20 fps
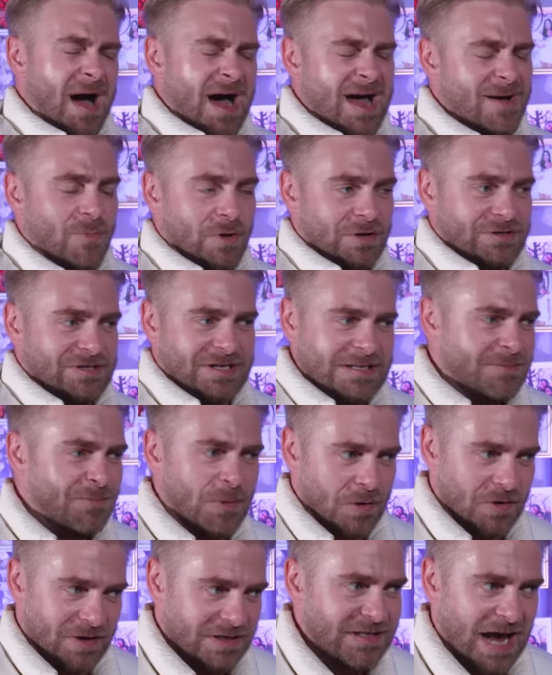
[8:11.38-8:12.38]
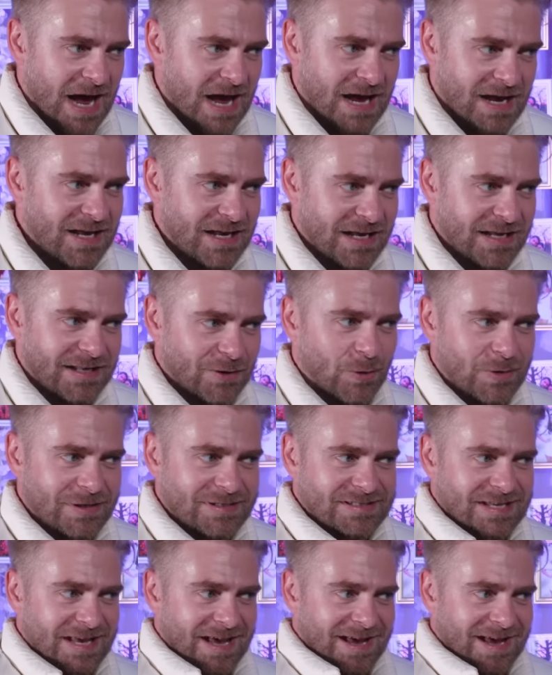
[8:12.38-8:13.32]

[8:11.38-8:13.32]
Mine wasn't, but yeah, it looks.